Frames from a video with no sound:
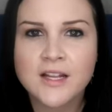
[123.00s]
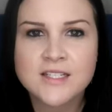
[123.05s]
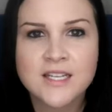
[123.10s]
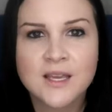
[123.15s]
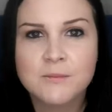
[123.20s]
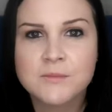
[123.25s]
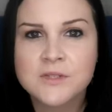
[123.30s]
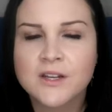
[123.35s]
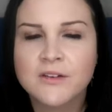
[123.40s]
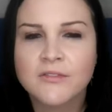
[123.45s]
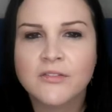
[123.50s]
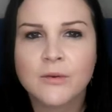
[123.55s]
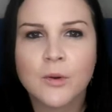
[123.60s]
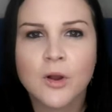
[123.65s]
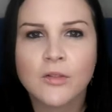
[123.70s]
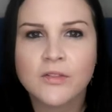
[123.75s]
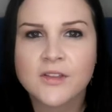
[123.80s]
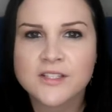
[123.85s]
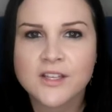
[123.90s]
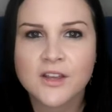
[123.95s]
tempted from
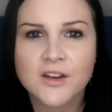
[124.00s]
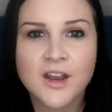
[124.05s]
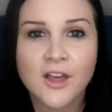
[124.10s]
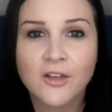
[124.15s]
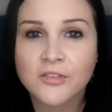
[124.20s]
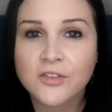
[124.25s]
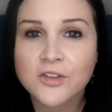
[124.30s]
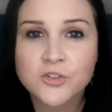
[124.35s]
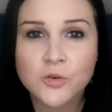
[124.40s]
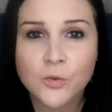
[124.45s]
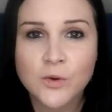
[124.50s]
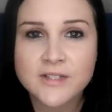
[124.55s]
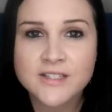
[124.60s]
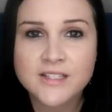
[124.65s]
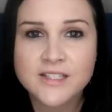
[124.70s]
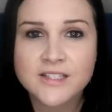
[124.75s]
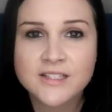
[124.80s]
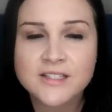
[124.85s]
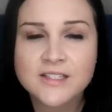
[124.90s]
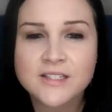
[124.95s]
all these unhealthy
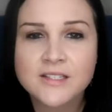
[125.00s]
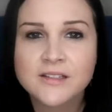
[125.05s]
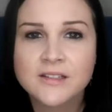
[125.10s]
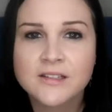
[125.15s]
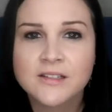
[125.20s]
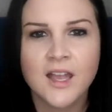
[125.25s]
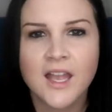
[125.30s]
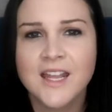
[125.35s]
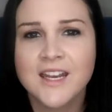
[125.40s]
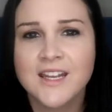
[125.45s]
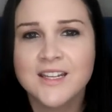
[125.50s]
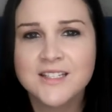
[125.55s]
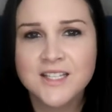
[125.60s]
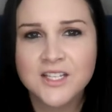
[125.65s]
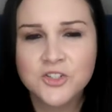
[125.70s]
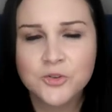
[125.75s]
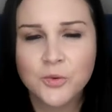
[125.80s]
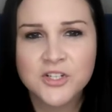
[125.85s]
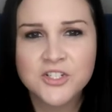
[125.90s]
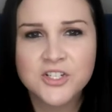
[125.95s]
choices. And in
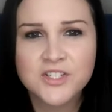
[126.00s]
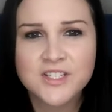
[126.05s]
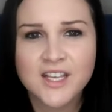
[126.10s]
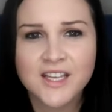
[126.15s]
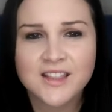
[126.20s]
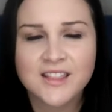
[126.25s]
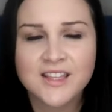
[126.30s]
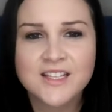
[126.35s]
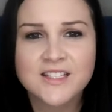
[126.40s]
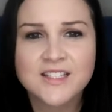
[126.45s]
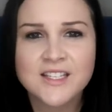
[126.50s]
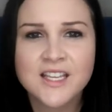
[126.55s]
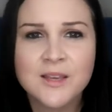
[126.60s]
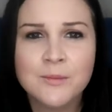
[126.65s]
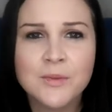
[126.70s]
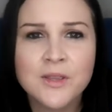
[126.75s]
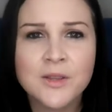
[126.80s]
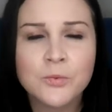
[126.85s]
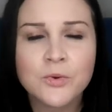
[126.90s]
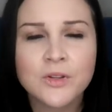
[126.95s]
situations like these, it
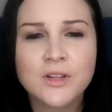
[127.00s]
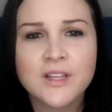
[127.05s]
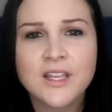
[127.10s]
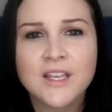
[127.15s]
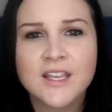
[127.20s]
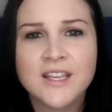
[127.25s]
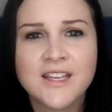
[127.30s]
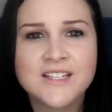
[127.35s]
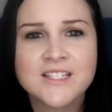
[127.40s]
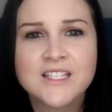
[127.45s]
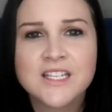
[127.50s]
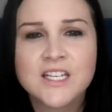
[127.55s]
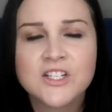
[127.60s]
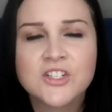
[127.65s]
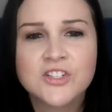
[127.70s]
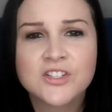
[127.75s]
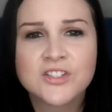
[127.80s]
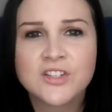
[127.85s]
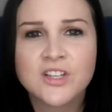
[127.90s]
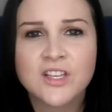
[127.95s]
can be really easy
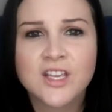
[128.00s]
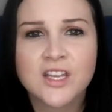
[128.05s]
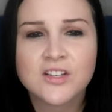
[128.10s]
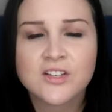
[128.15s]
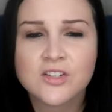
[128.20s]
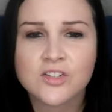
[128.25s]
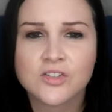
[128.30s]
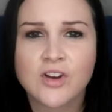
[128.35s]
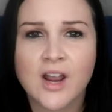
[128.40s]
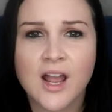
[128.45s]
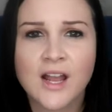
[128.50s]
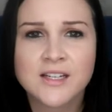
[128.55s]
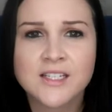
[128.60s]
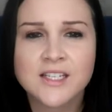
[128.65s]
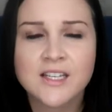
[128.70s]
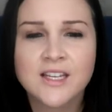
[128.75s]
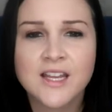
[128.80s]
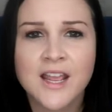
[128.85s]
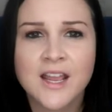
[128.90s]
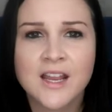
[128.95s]
just to get
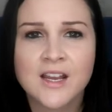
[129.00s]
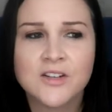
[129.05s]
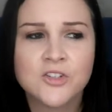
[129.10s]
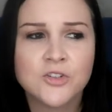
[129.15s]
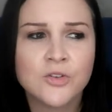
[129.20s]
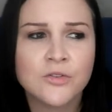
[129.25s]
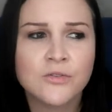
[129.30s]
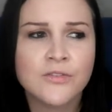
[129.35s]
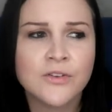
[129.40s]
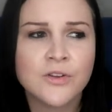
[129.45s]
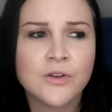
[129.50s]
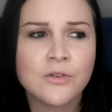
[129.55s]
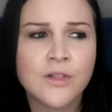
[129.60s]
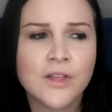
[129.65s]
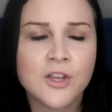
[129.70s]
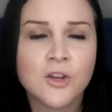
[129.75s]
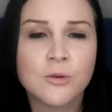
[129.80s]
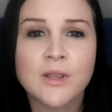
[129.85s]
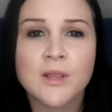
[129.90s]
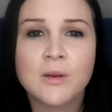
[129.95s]
distracted and to feel
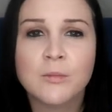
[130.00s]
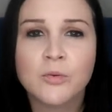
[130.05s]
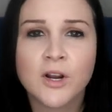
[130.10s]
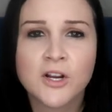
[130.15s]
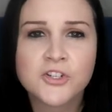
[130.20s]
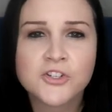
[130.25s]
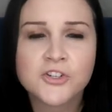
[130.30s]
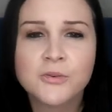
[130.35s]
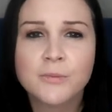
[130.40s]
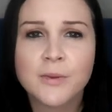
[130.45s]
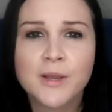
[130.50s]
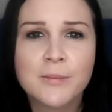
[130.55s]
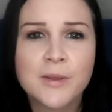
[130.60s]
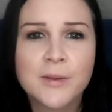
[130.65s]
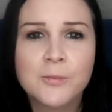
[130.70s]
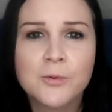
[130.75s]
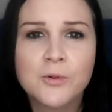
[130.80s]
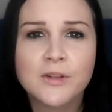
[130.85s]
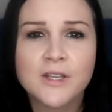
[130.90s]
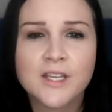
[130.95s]
like you're being pressured by
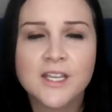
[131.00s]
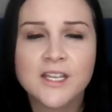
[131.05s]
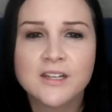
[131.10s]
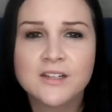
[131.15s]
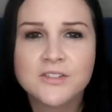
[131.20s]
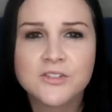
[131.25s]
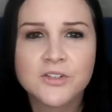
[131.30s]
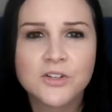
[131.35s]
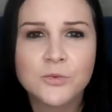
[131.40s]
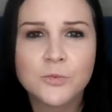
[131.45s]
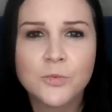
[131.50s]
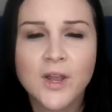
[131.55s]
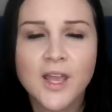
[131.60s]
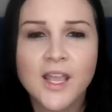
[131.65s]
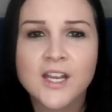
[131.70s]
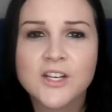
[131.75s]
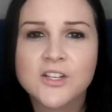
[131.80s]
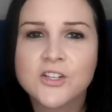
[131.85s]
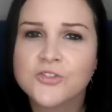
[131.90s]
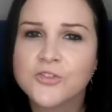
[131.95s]
people to eat a certain way
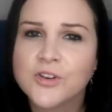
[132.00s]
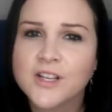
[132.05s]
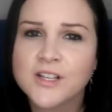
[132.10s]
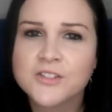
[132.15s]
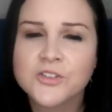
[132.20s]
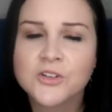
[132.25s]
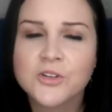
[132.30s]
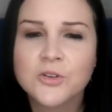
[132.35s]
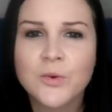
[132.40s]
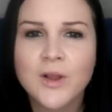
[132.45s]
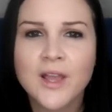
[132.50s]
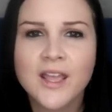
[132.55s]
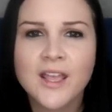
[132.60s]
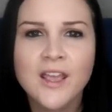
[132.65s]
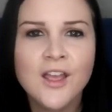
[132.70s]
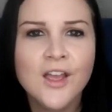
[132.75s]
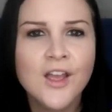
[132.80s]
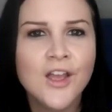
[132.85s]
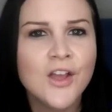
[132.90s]
and to drink a certain way.